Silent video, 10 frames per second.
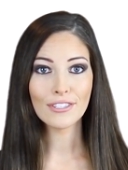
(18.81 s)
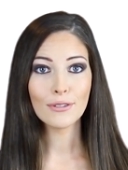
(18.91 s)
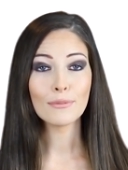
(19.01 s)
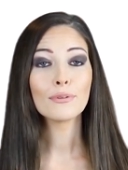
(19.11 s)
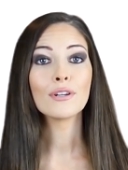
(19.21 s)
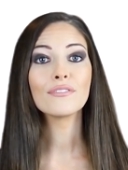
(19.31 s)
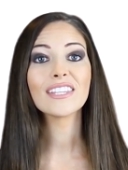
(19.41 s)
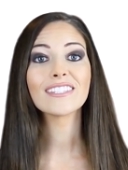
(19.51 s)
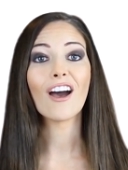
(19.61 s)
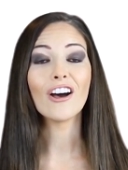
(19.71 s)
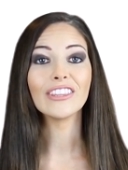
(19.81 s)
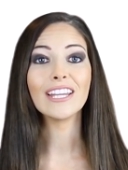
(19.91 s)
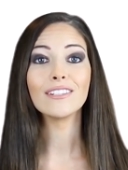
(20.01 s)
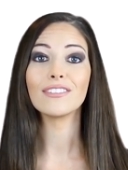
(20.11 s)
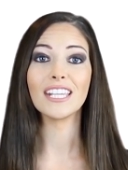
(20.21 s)
to improve his
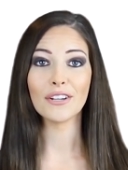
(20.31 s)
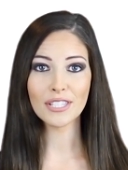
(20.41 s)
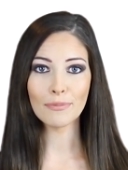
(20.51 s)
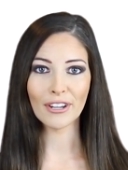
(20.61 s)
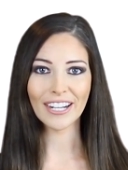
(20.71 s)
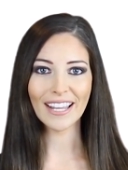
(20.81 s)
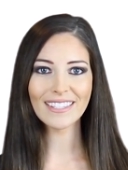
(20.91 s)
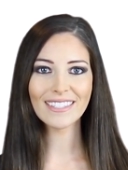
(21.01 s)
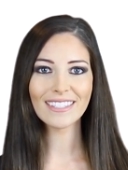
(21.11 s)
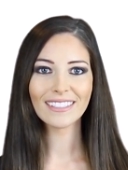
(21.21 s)
online video experience.